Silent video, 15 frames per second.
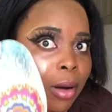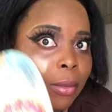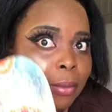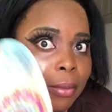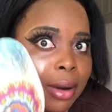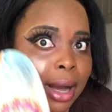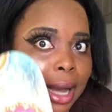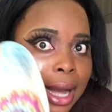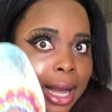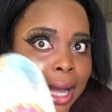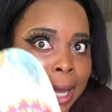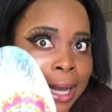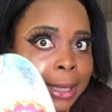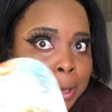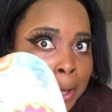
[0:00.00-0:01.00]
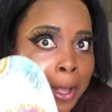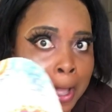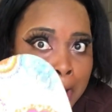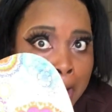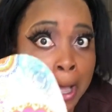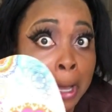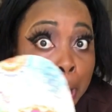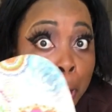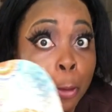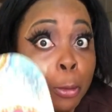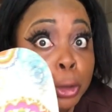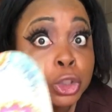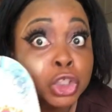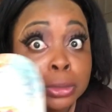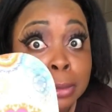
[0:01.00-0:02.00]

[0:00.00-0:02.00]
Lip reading: Bad. Too much shimmer.